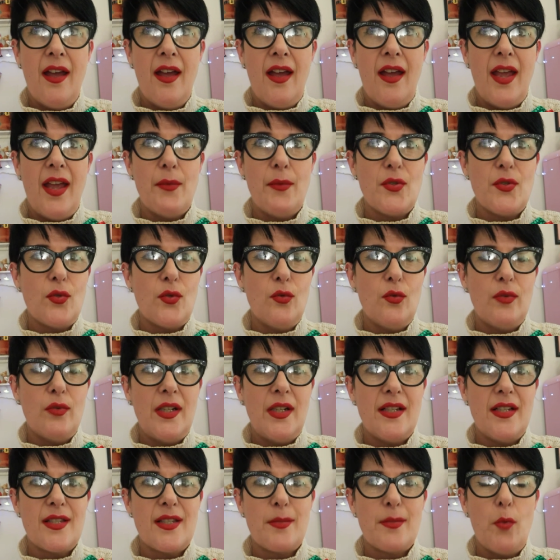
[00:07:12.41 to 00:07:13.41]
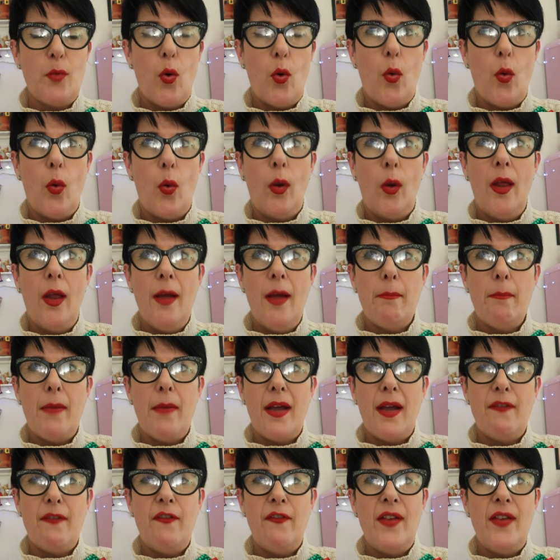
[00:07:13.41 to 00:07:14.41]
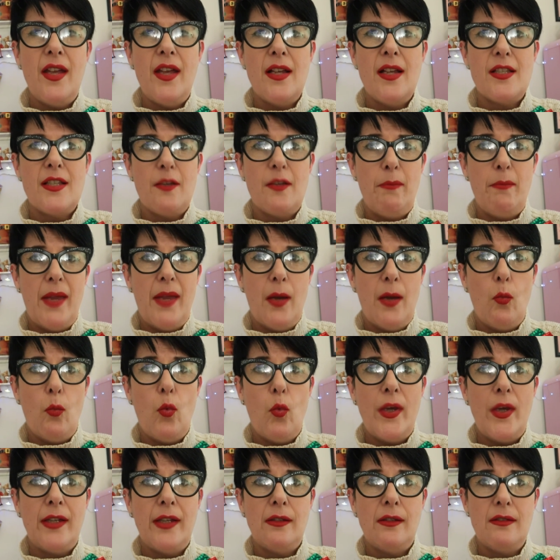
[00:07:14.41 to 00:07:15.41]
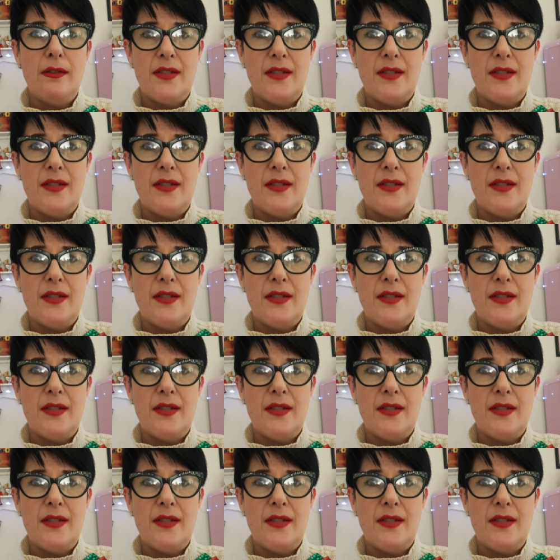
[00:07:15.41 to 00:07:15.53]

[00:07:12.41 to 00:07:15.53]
It was already small. My fears of being wheeled